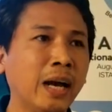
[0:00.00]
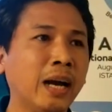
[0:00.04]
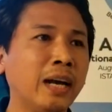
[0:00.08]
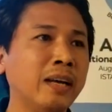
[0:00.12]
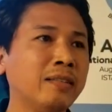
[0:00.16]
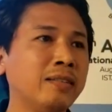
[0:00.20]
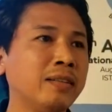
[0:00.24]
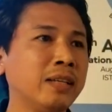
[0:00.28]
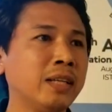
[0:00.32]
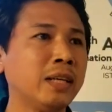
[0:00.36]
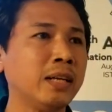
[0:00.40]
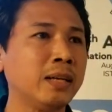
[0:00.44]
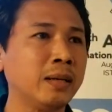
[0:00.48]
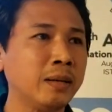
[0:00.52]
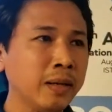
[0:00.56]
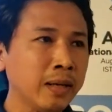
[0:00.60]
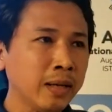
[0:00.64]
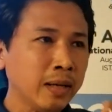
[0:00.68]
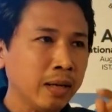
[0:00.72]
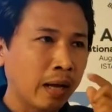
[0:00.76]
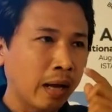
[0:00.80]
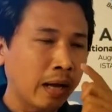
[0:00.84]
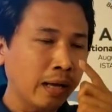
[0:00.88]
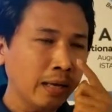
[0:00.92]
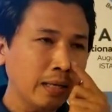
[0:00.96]

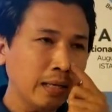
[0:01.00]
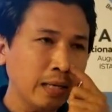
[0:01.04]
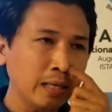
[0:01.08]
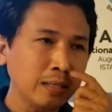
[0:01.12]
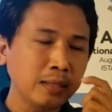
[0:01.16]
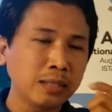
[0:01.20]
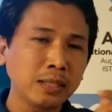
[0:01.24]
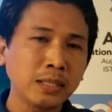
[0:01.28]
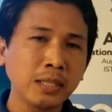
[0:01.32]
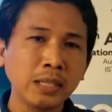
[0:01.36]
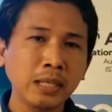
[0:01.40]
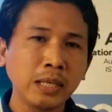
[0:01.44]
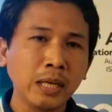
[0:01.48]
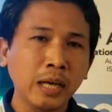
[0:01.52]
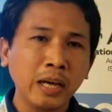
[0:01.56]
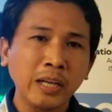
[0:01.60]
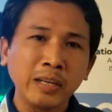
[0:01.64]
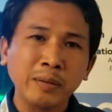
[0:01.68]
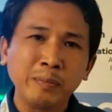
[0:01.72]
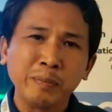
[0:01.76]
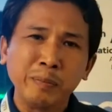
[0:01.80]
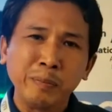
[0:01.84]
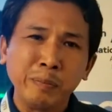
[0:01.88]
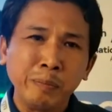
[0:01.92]
I can see a